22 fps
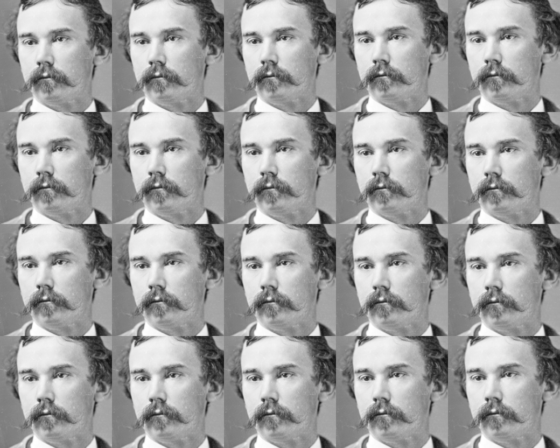Carthage
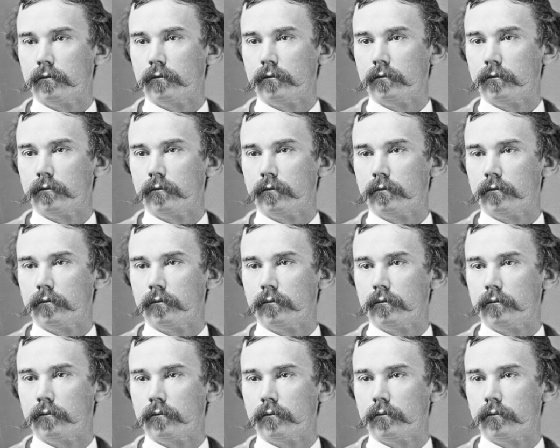College
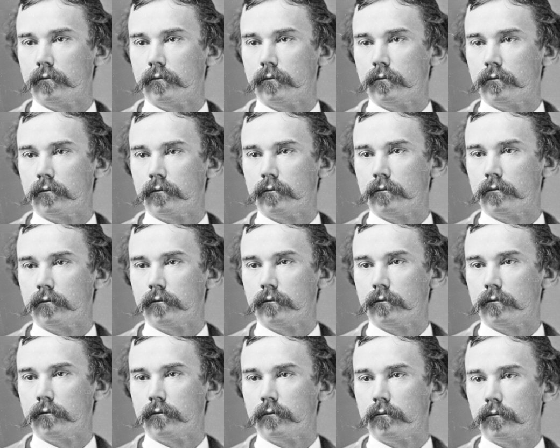acquired a
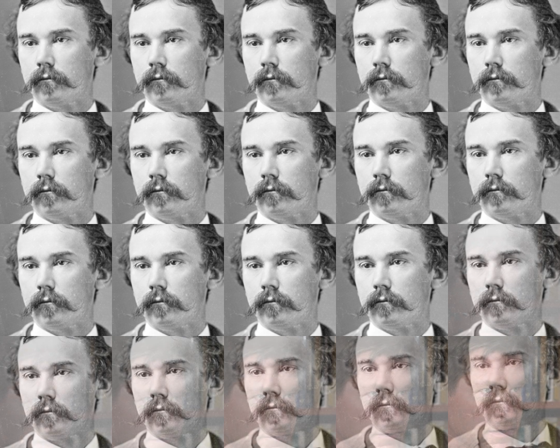huge collection
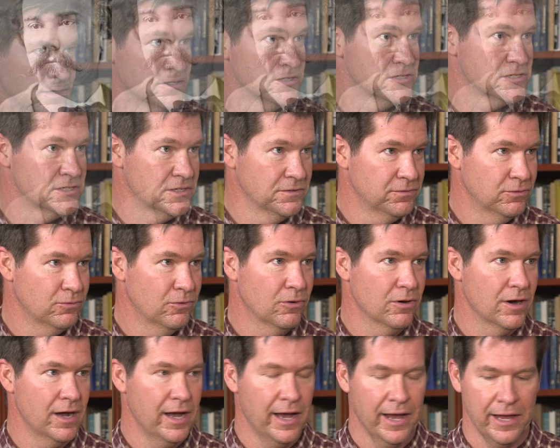of Civil
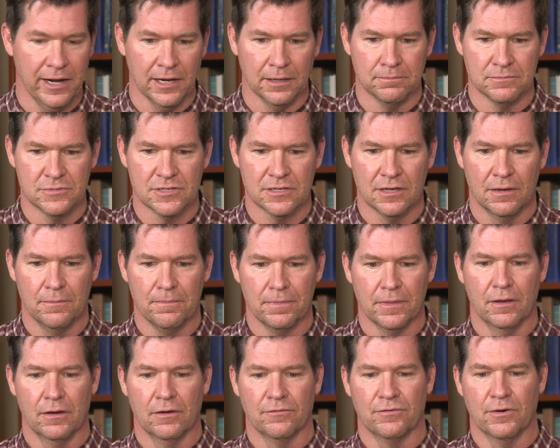War items
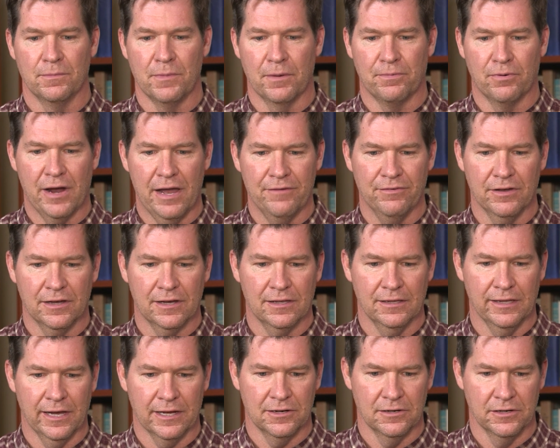from a private
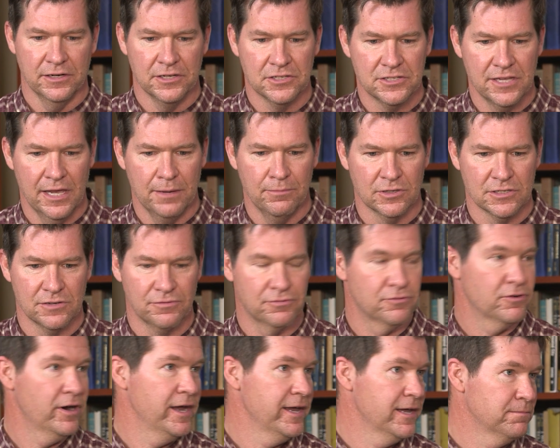collector. His name was
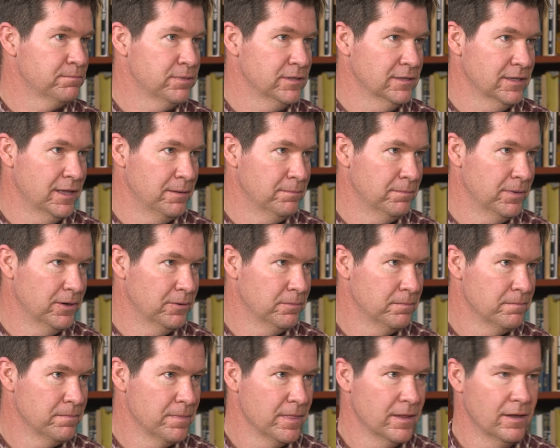Frank Palumbo.
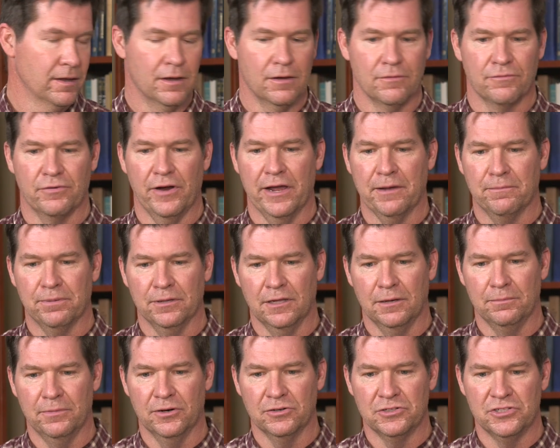Frank
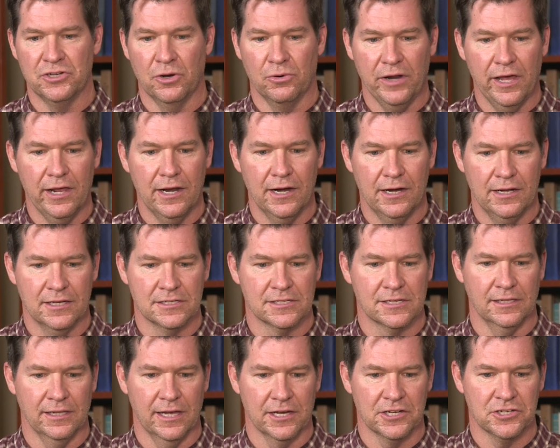Palumbo donated his
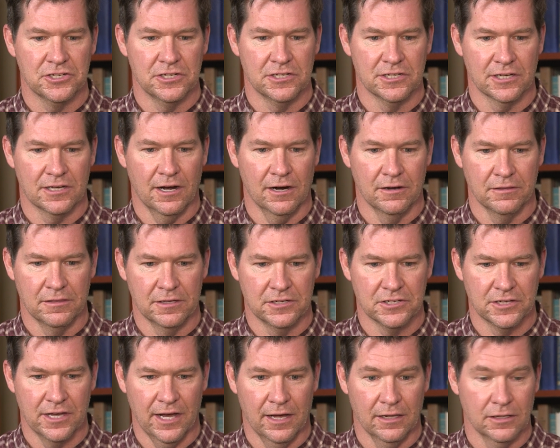collection to
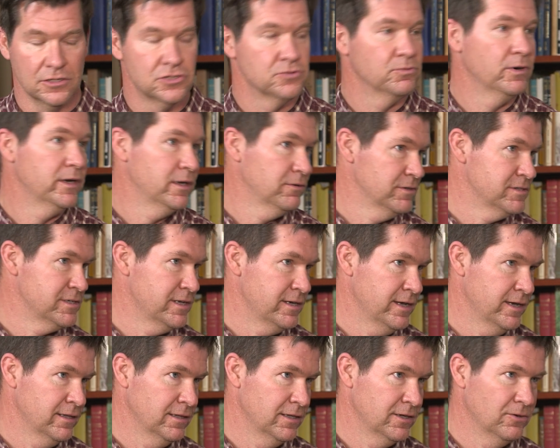Carthage College when it was
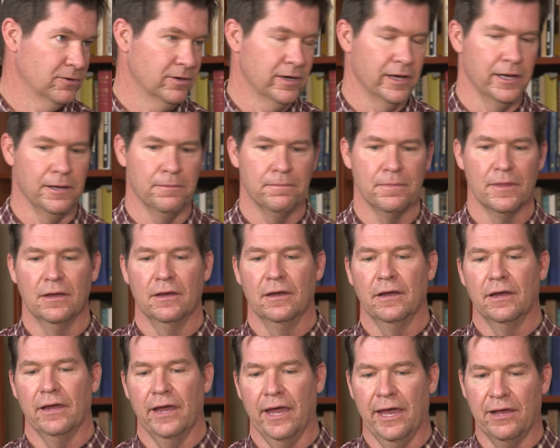in Illinois,
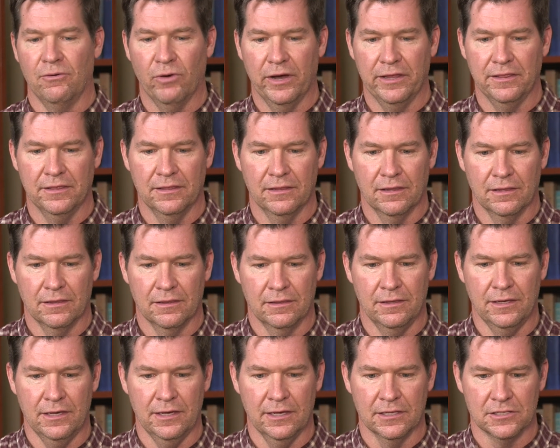and when
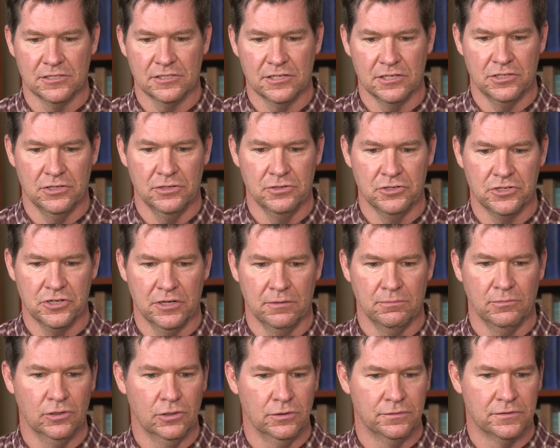the
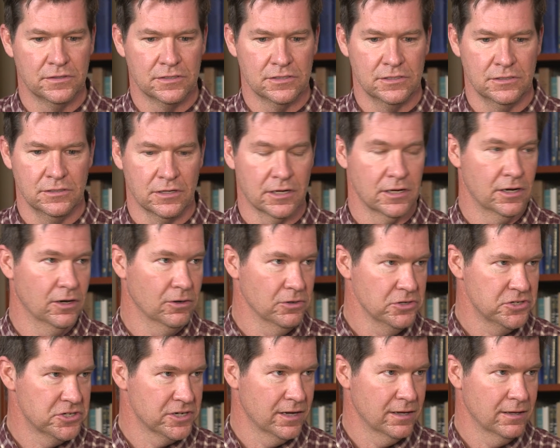institution moved to
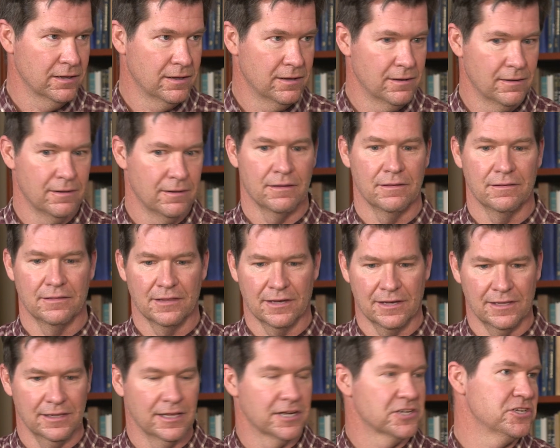Kenosha, the
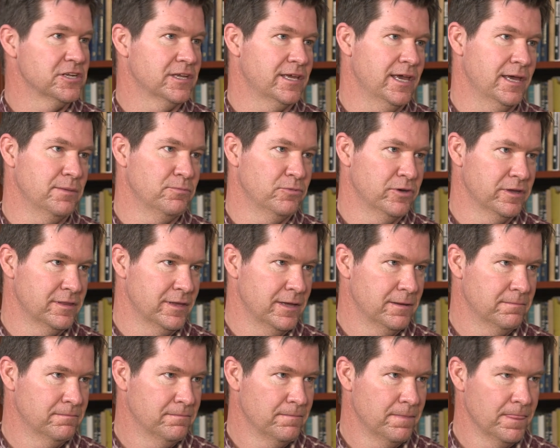collection came with
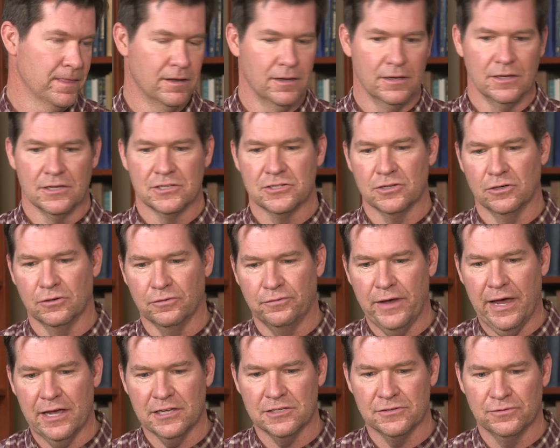it. So
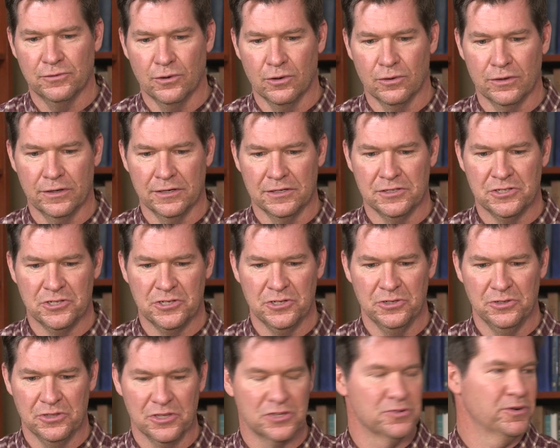fast forward
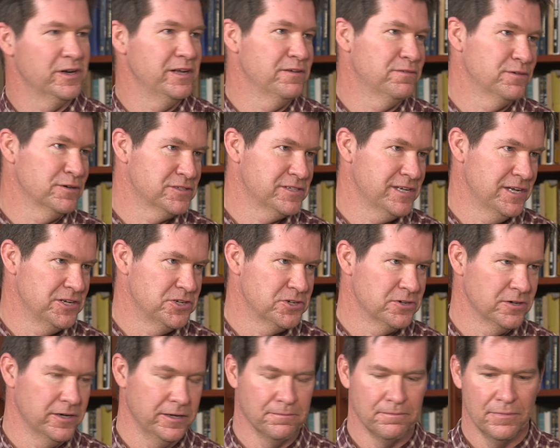to the 21st
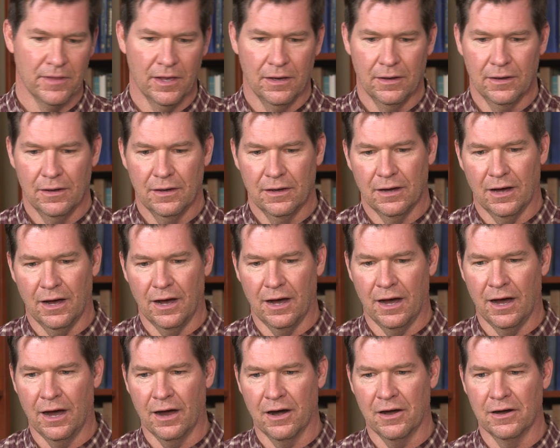century.
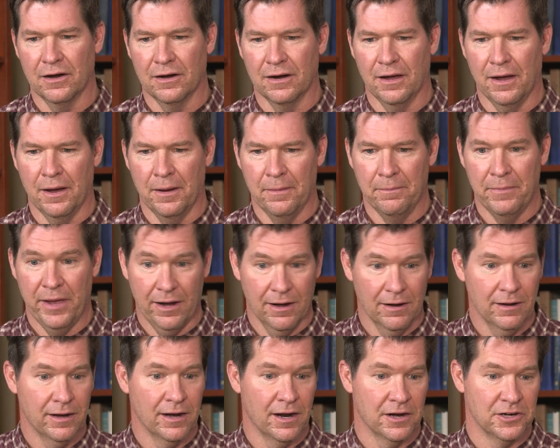Our
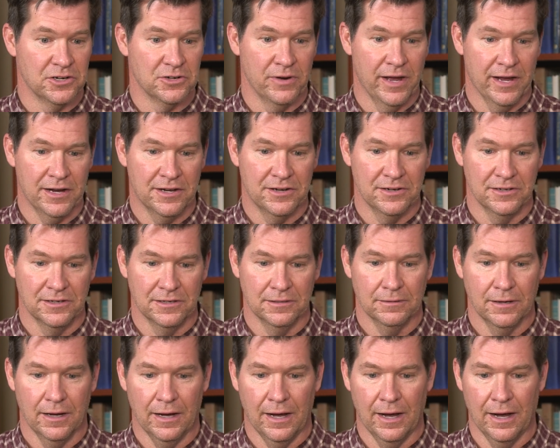mayor and our
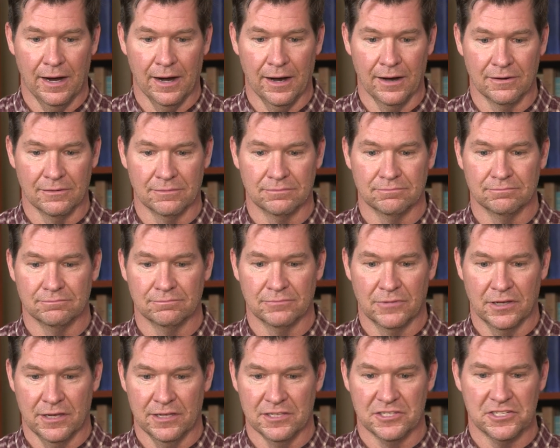director are
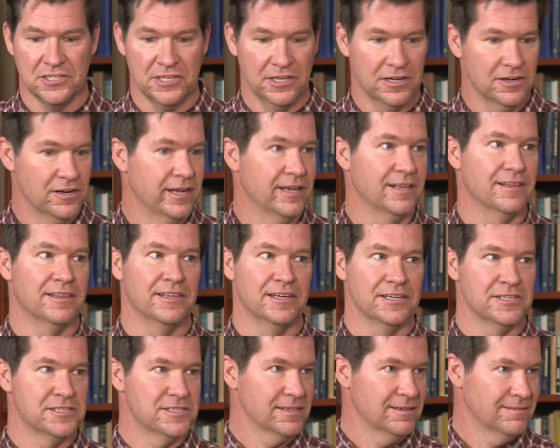considering
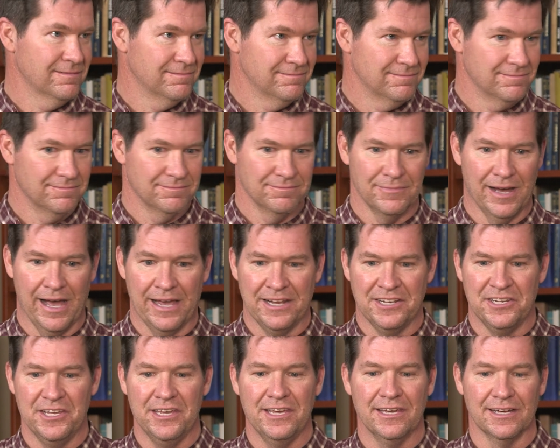this
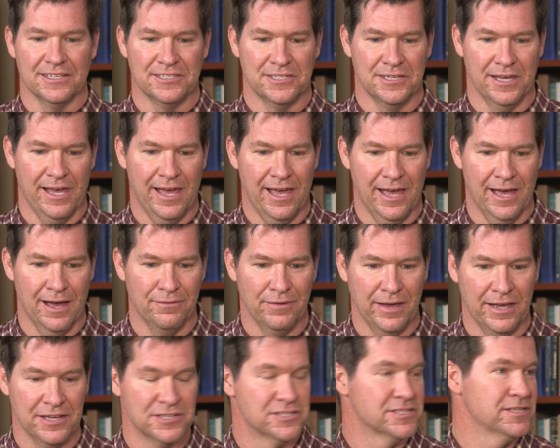idea to
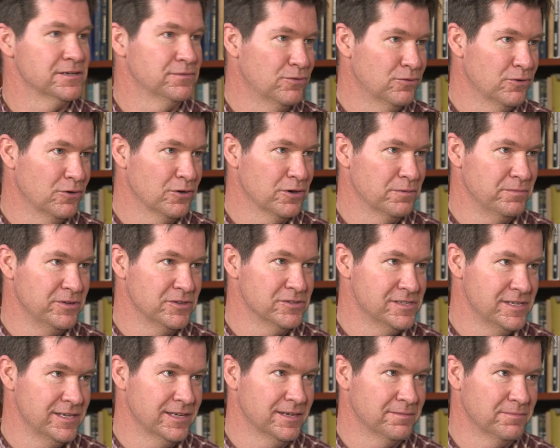have a Civil War
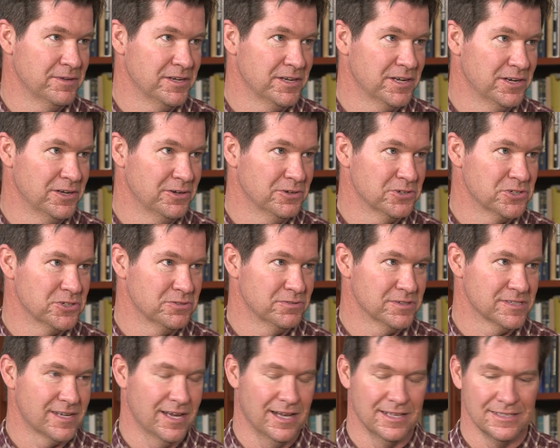museum in Kenosha,
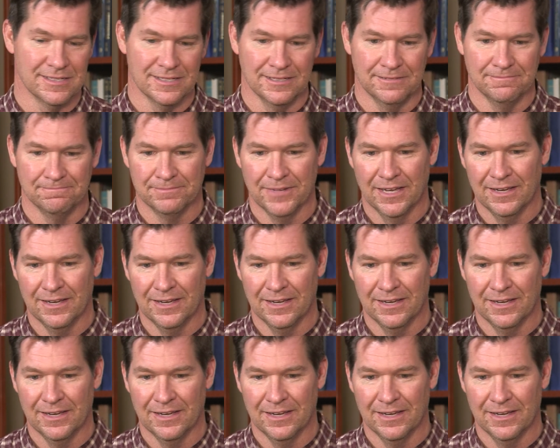Wisconsin.